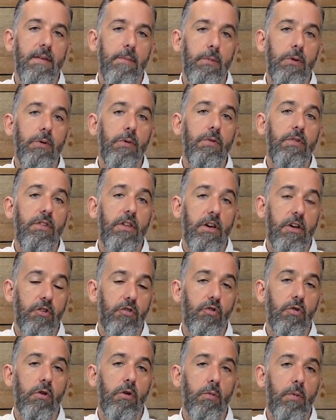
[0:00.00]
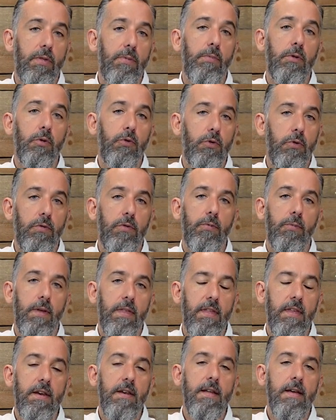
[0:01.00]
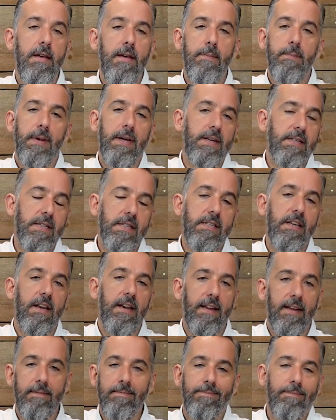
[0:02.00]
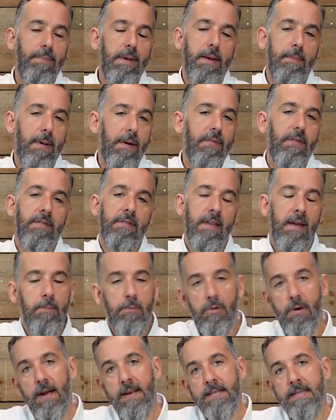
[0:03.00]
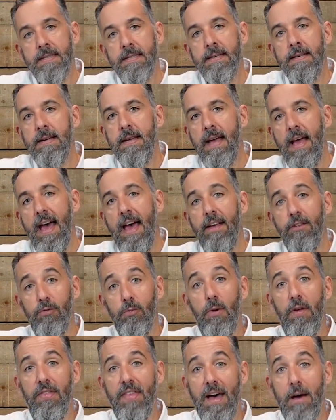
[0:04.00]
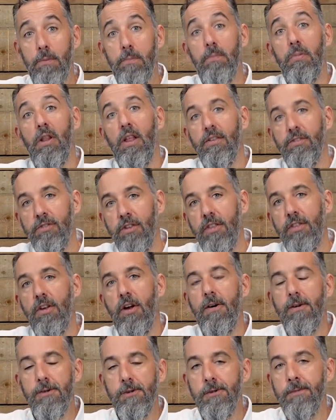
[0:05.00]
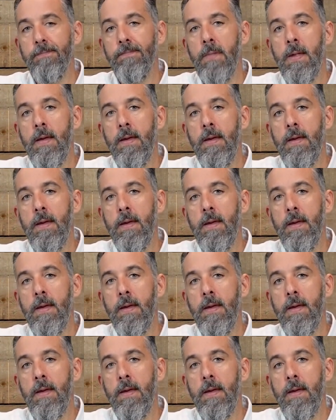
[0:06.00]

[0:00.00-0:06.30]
the controller with Bluetooth within, because it's going to be about the same price as without plus the dongle.